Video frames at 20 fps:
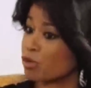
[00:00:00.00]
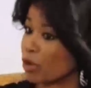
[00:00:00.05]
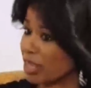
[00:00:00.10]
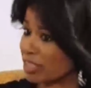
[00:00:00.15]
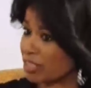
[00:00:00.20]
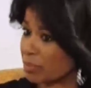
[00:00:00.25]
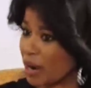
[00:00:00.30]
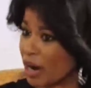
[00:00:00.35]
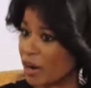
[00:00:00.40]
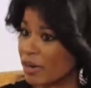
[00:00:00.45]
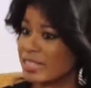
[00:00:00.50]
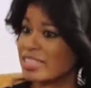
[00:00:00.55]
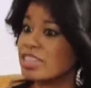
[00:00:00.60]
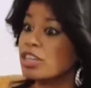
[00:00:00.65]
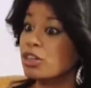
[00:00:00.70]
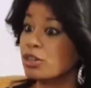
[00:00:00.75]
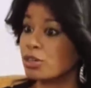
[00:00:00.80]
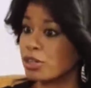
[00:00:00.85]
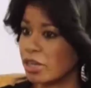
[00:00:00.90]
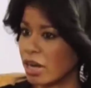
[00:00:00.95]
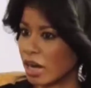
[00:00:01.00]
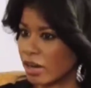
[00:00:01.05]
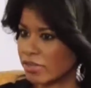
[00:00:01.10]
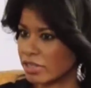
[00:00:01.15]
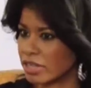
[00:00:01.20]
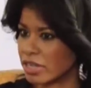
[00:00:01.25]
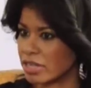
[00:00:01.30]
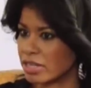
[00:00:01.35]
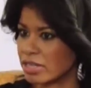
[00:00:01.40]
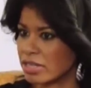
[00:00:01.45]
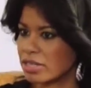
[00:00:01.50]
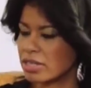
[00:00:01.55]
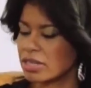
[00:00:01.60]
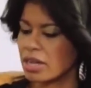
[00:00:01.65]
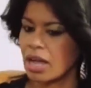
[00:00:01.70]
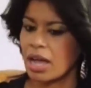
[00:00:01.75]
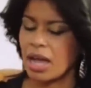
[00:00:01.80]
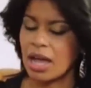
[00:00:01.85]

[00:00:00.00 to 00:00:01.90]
transparency, good governance.